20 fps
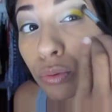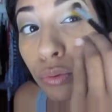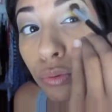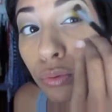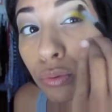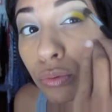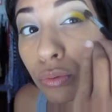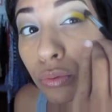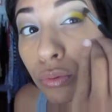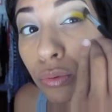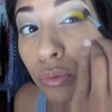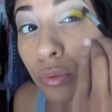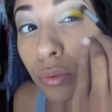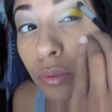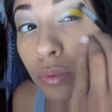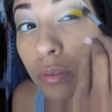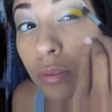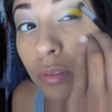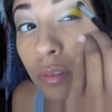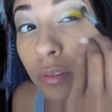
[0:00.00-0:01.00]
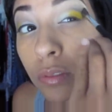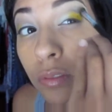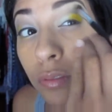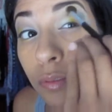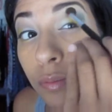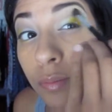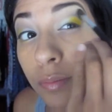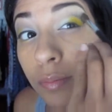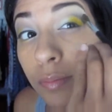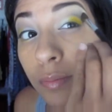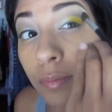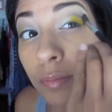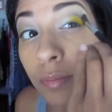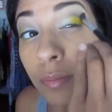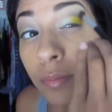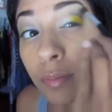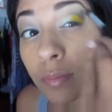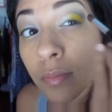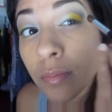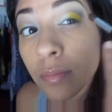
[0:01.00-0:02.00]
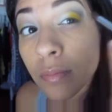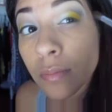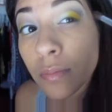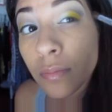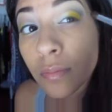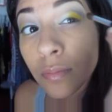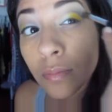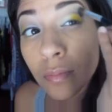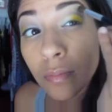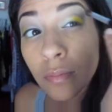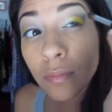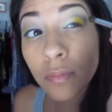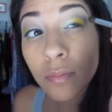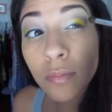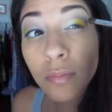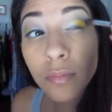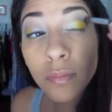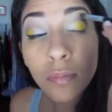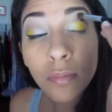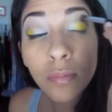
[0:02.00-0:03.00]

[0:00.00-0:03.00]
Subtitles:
Nobody speaks.